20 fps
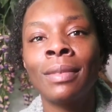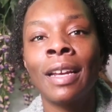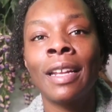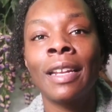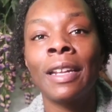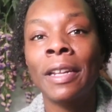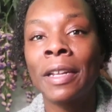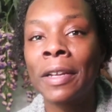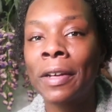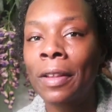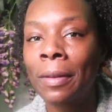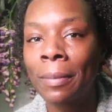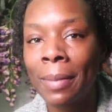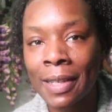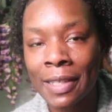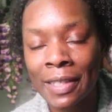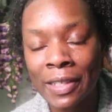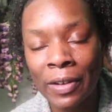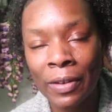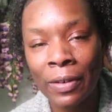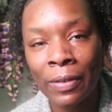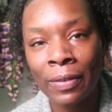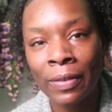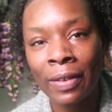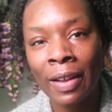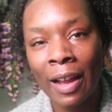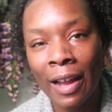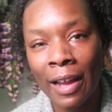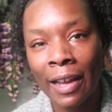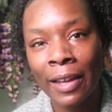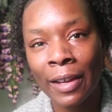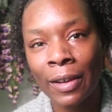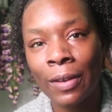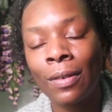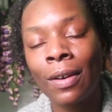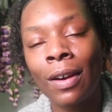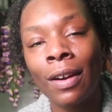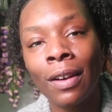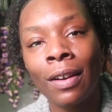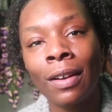and in healing myself, I
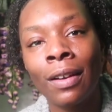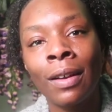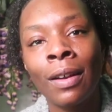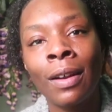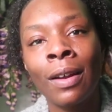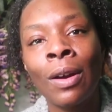heal her.